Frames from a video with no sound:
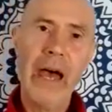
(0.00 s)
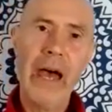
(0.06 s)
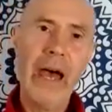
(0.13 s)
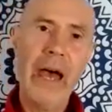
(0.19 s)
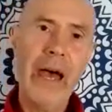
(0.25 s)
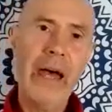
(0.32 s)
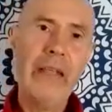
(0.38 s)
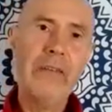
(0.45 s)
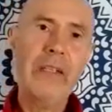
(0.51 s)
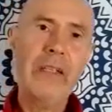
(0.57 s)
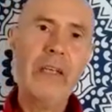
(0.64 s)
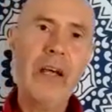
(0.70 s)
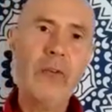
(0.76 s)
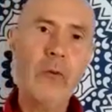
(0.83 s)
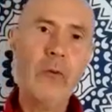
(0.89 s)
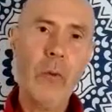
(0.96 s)
And the
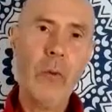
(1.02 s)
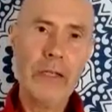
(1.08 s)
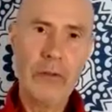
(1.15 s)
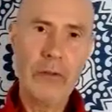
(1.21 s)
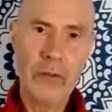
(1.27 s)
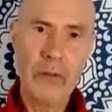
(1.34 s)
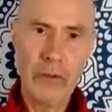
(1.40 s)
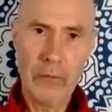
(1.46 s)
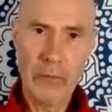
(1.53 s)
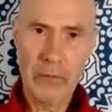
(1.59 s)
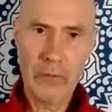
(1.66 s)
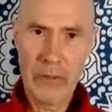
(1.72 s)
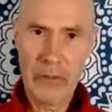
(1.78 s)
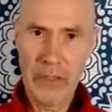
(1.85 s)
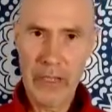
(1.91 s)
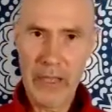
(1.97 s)
other way, the
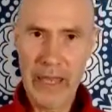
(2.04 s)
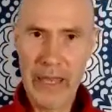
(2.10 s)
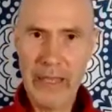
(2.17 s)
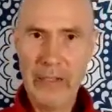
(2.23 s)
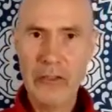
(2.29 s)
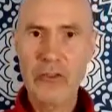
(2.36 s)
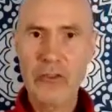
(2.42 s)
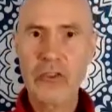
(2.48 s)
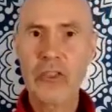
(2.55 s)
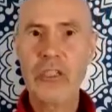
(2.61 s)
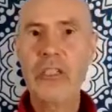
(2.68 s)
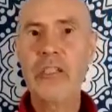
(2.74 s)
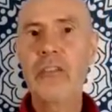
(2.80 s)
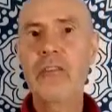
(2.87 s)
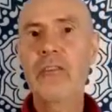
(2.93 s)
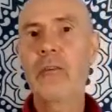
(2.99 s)

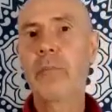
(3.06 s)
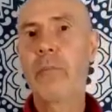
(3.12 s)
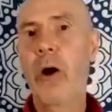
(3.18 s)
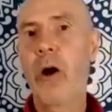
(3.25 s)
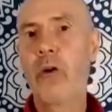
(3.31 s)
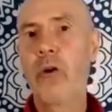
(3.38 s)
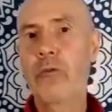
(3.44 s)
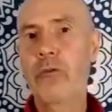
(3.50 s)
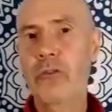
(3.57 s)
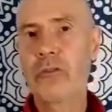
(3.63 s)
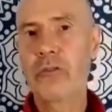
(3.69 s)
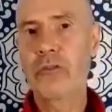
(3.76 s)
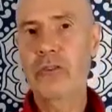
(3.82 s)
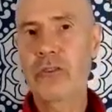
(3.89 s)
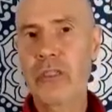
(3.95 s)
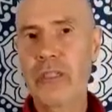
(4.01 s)
energy, the
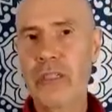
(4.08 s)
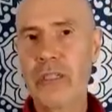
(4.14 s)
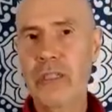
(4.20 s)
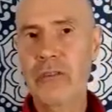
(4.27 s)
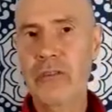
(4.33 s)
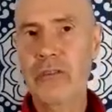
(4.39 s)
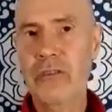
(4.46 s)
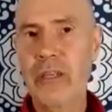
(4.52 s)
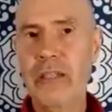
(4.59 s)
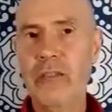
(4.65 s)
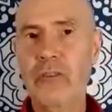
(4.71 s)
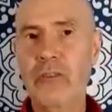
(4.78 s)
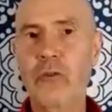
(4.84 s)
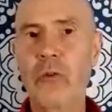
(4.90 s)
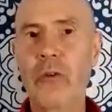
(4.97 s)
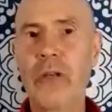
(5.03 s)
potency, the
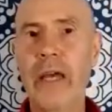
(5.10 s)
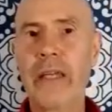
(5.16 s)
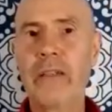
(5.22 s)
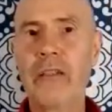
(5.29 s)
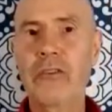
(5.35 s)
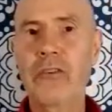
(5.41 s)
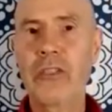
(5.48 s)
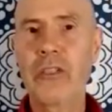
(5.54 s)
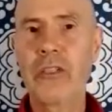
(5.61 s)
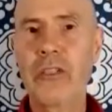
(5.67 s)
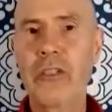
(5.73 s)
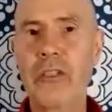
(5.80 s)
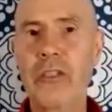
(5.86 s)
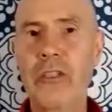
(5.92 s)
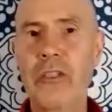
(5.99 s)
sexual energy